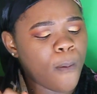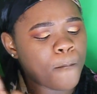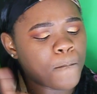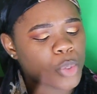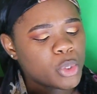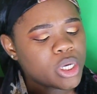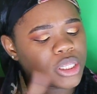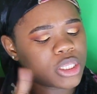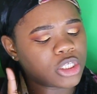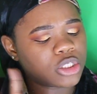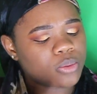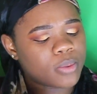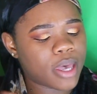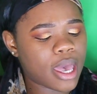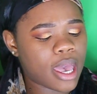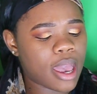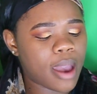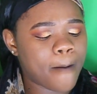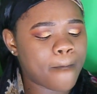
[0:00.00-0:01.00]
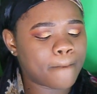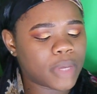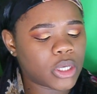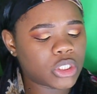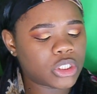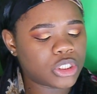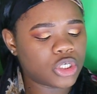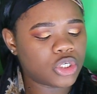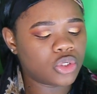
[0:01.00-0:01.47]
Born This Way
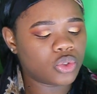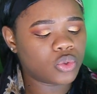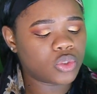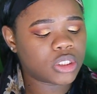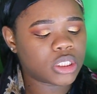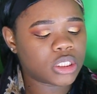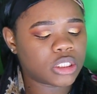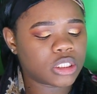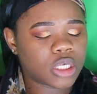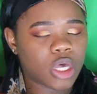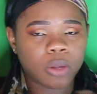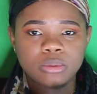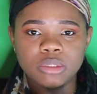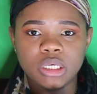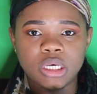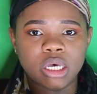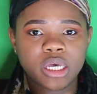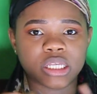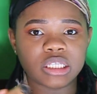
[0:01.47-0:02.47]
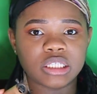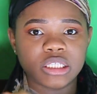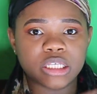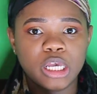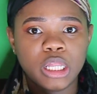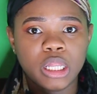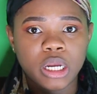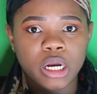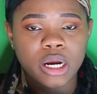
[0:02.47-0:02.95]
multi-use sculpting
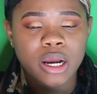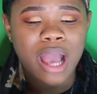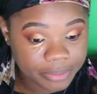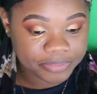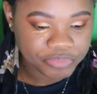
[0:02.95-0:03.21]
concealer.